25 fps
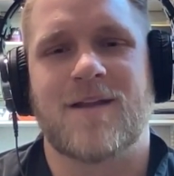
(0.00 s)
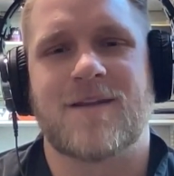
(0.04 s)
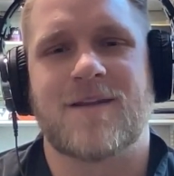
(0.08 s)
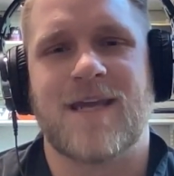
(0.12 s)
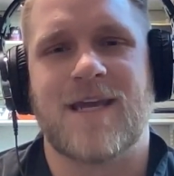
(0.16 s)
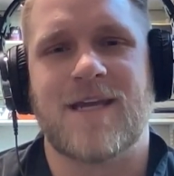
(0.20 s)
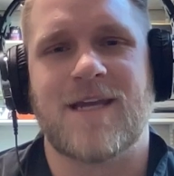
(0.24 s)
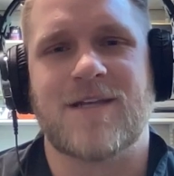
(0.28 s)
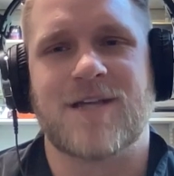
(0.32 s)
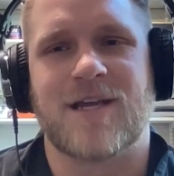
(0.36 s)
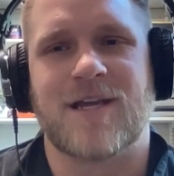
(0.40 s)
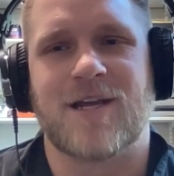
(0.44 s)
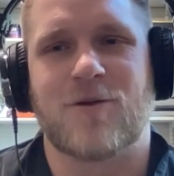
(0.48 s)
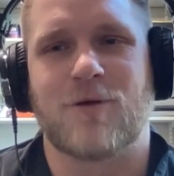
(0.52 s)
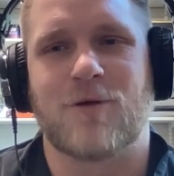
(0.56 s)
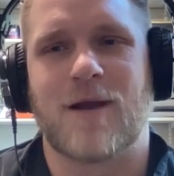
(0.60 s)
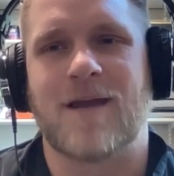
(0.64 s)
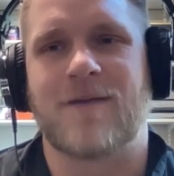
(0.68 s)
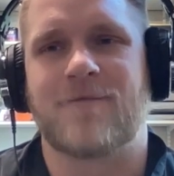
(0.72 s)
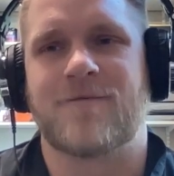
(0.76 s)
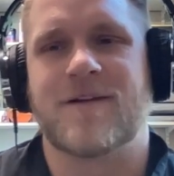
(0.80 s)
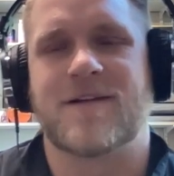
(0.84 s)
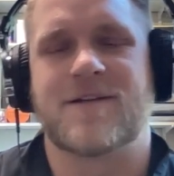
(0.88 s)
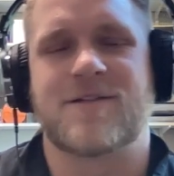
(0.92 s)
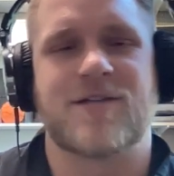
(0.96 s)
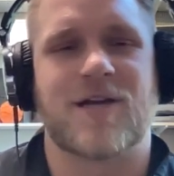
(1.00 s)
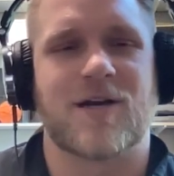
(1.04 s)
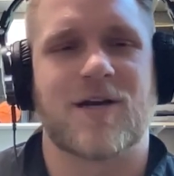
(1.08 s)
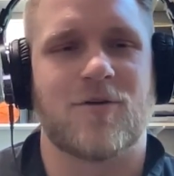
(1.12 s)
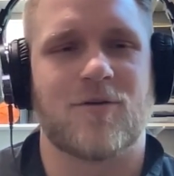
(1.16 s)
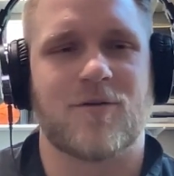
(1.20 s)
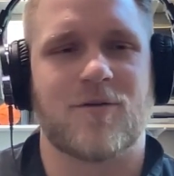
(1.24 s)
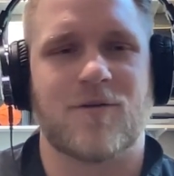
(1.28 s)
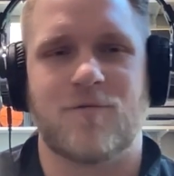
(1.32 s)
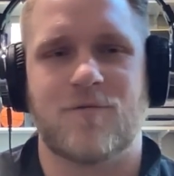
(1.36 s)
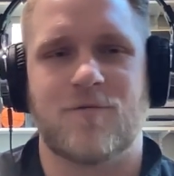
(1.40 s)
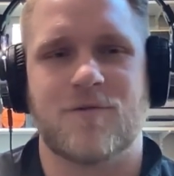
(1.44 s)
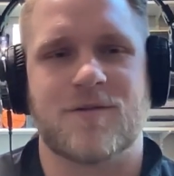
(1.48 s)
teaching Craig
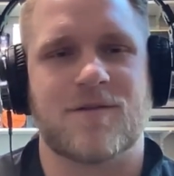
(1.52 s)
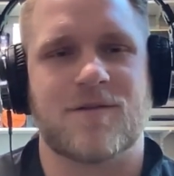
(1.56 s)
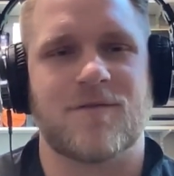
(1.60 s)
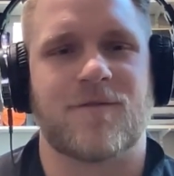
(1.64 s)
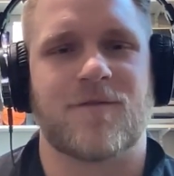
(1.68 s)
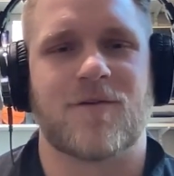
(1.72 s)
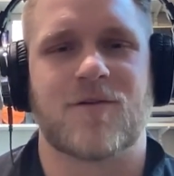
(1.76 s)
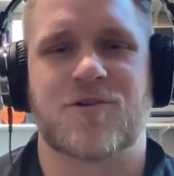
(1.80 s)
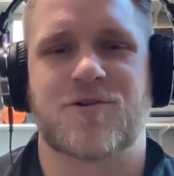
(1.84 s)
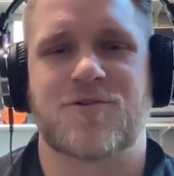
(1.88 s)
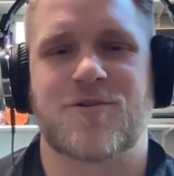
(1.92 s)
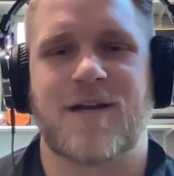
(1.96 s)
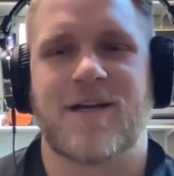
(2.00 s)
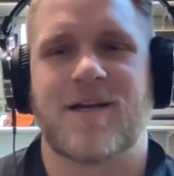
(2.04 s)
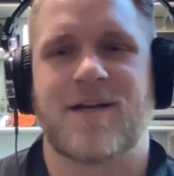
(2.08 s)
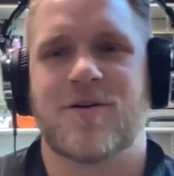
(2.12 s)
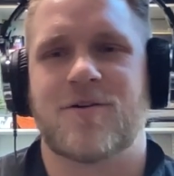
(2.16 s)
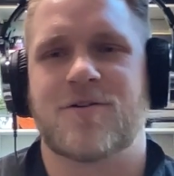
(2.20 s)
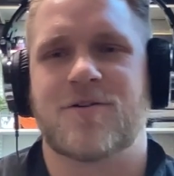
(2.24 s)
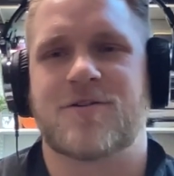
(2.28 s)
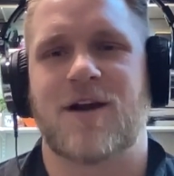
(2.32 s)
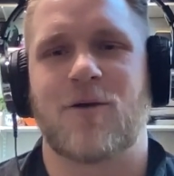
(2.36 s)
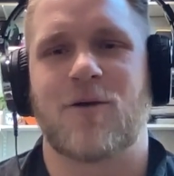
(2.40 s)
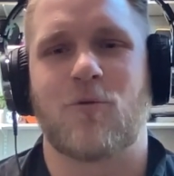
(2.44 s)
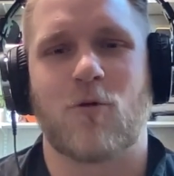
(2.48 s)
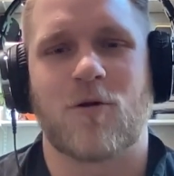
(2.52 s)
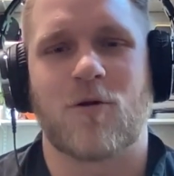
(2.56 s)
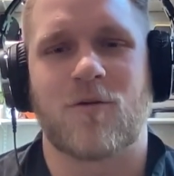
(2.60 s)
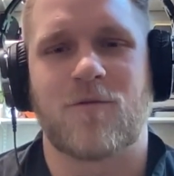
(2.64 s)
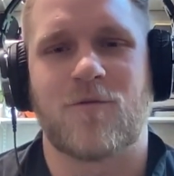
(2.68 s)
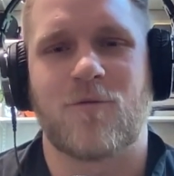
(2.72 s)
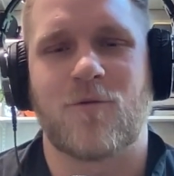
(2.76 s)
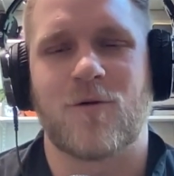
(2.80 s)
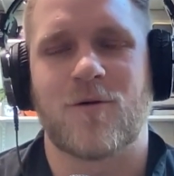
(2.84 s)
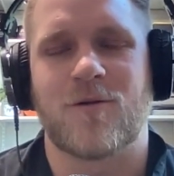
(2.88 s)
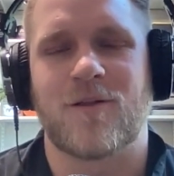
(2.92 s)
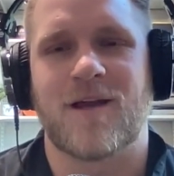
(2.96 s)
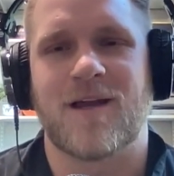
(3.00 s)
Fitzgerald, who was the first strength coach I worked
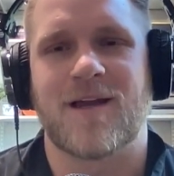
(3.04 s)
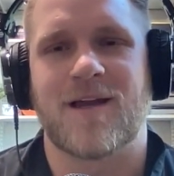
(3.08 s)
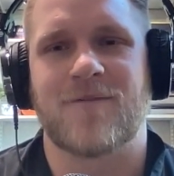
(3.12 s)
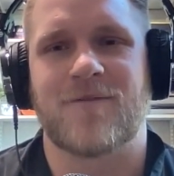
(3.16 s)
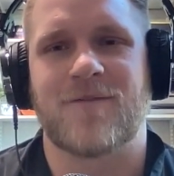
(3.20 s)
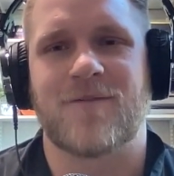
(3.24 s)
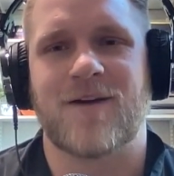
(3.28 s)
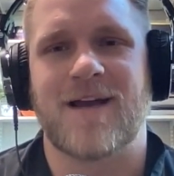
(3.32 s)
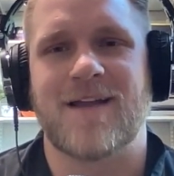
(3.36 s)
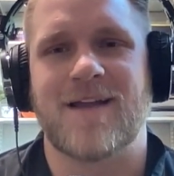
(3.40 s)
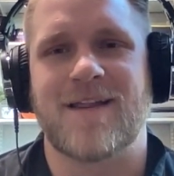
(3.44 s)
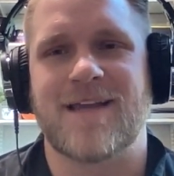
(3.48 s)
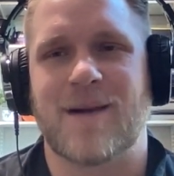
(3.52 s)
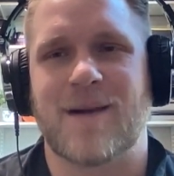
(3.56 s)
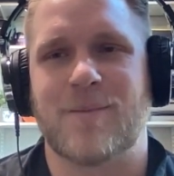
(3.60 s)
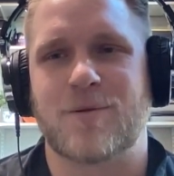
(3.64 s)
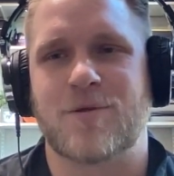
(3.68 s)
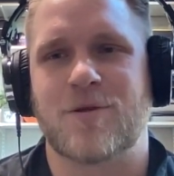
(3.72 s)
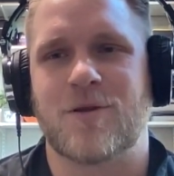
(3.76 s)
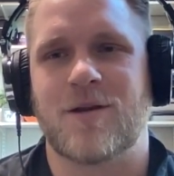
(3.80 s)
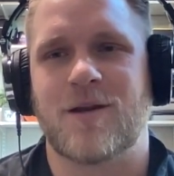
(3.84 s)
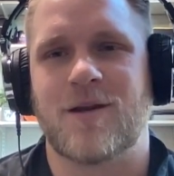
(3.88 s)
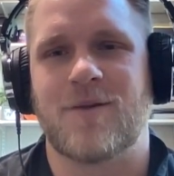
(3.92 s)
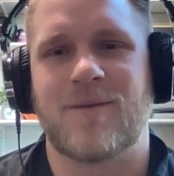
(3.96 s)
for, like if I had the opportunity